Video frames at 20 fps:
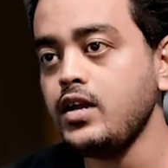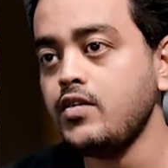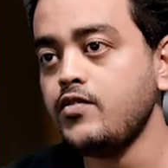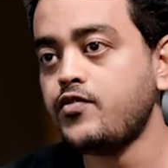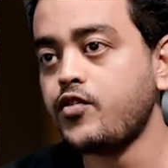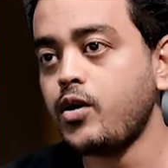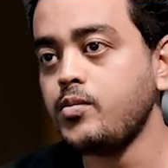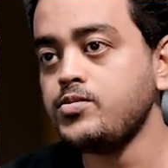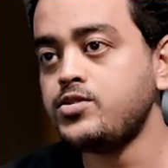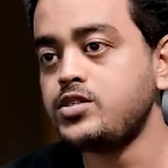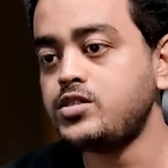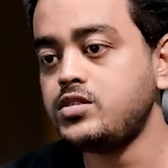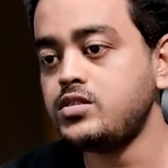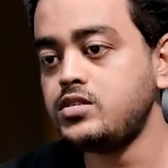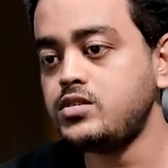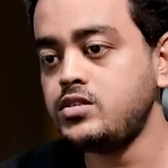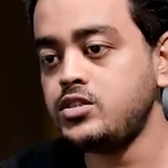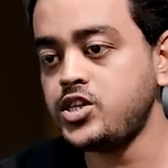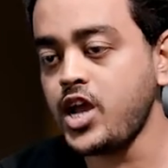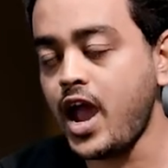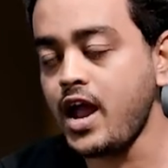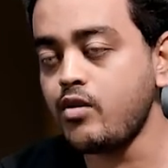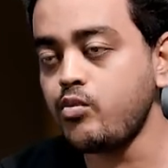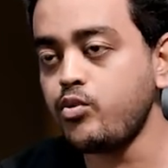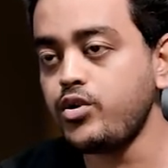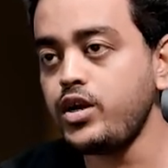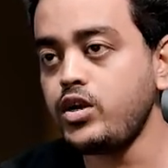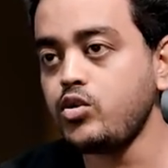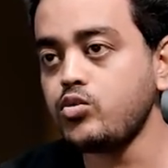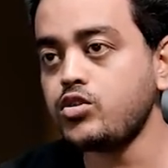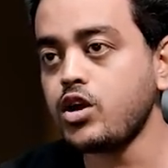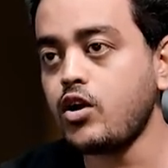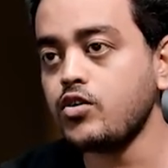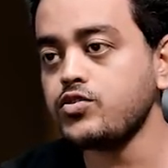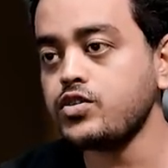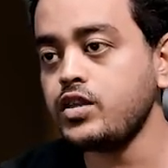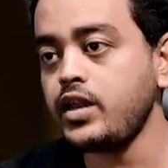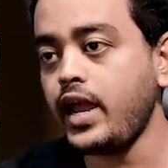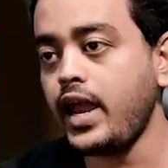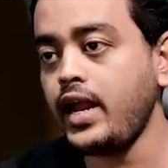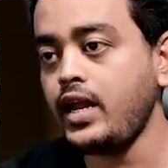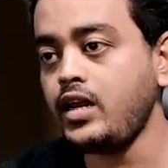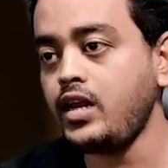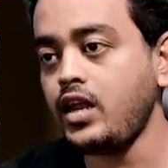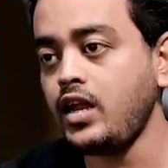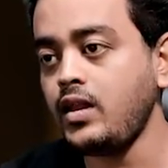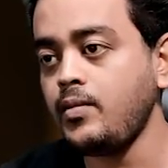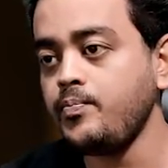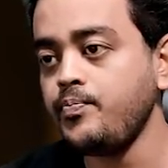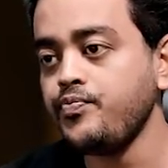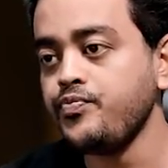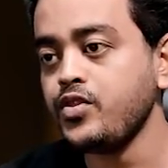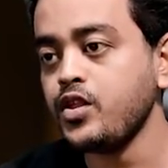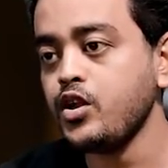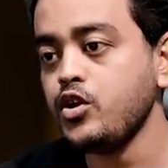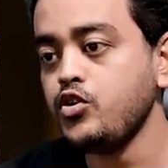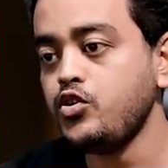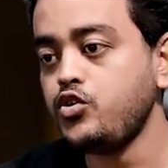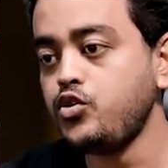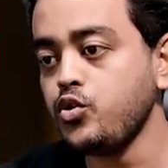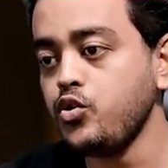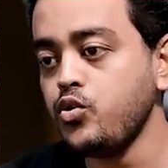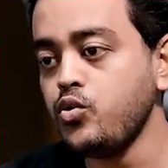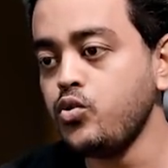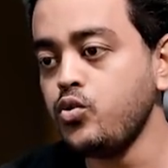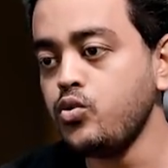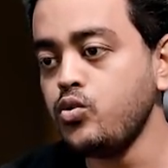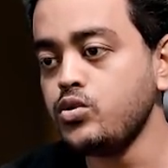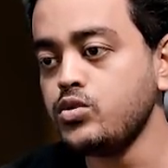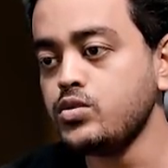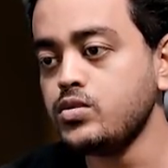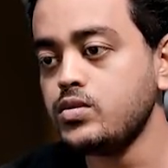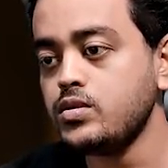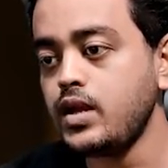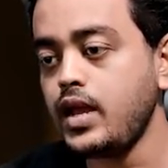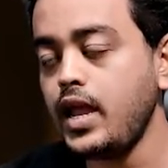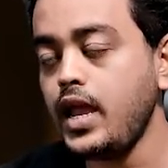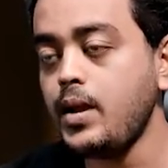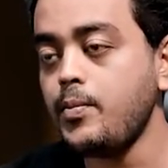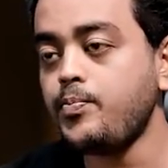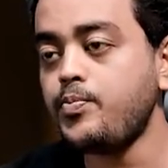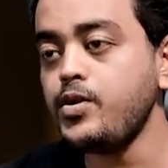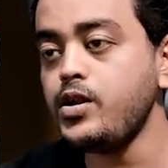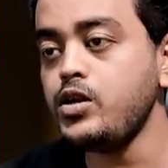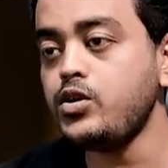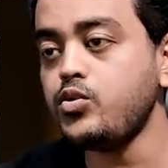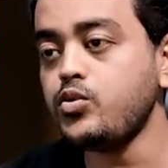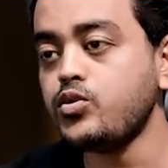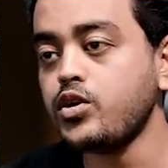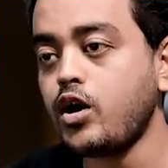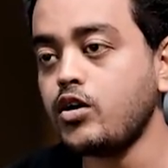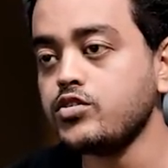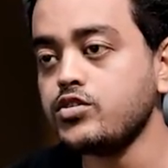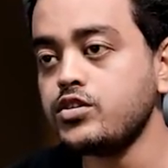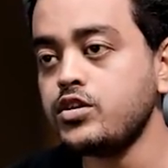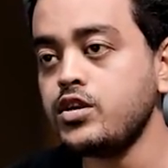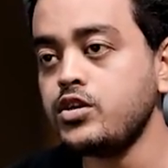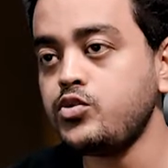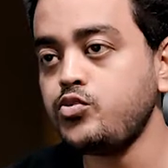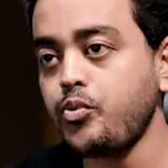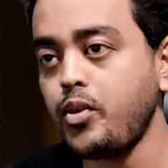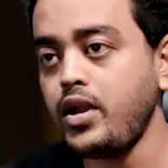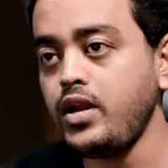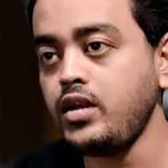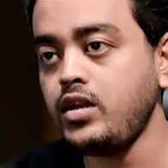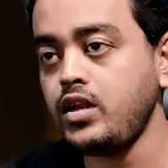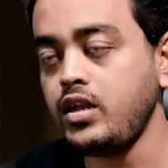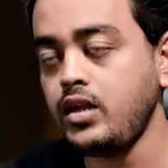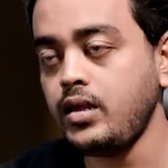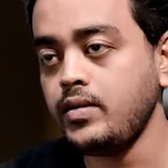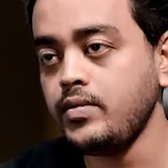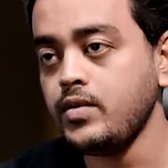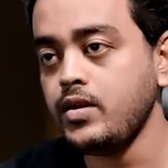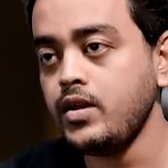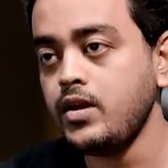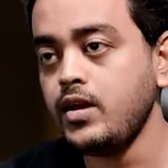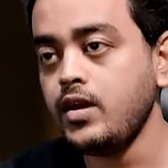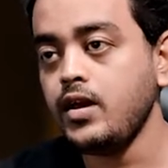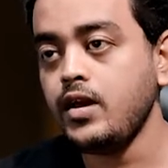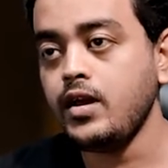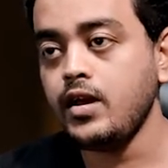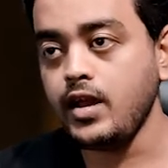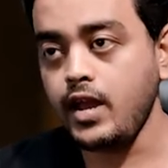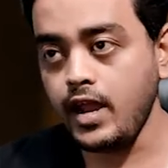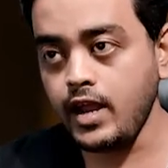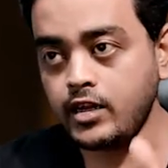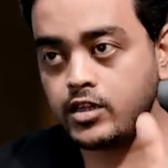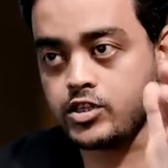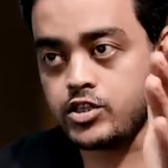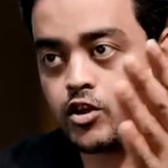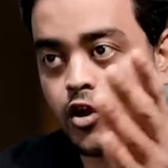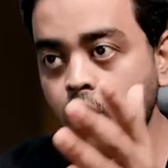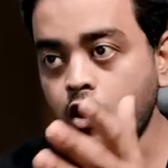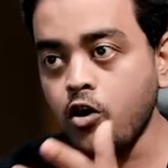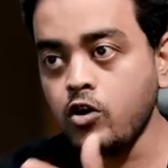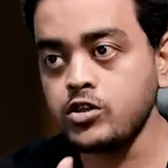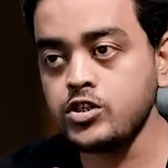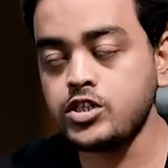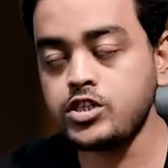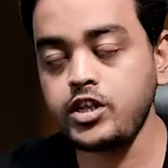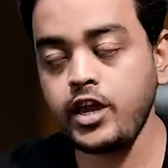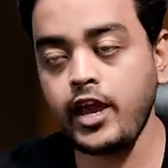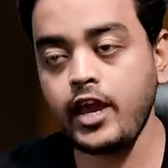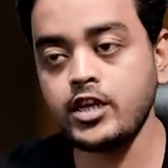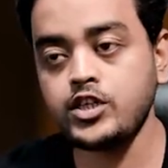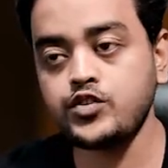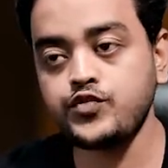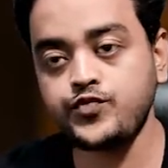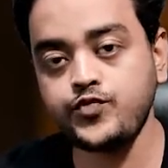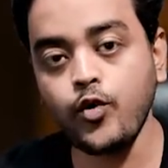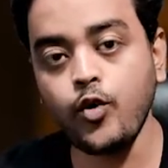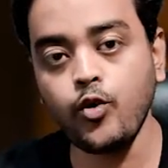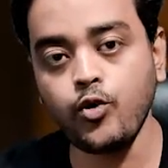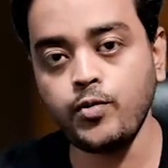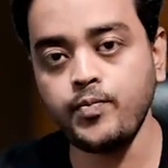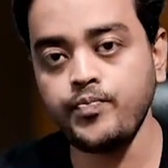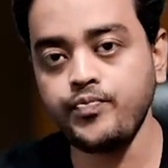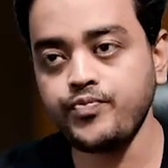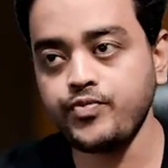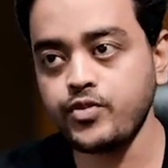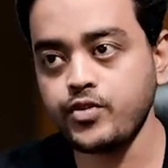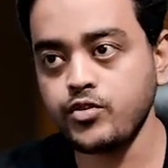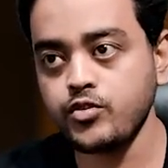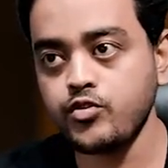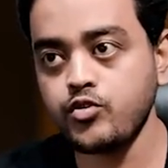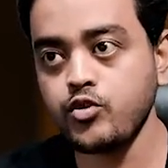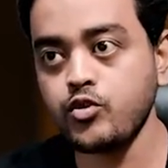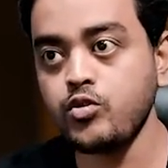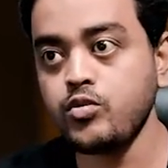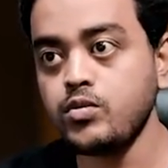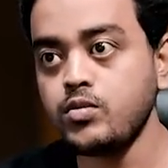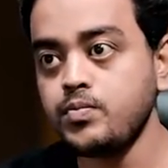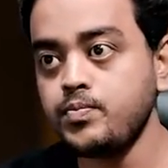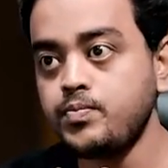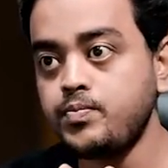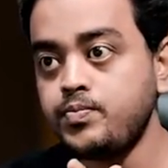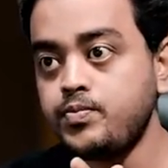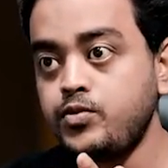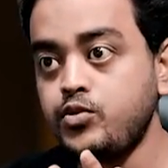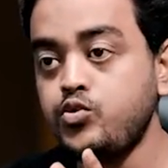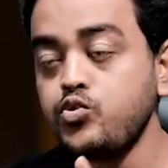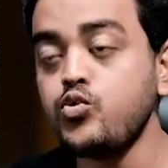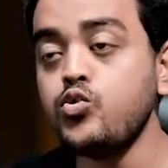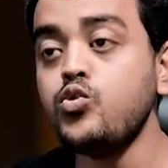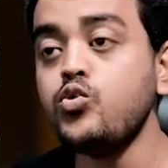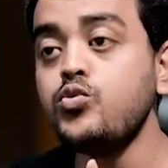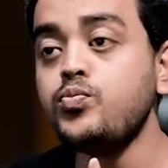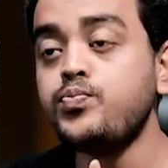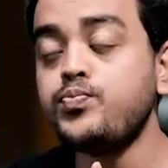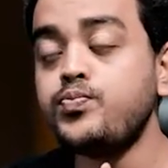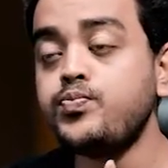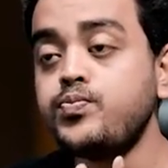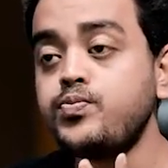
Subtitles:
From January 2018 to April 2020, it saw stage 4. So 2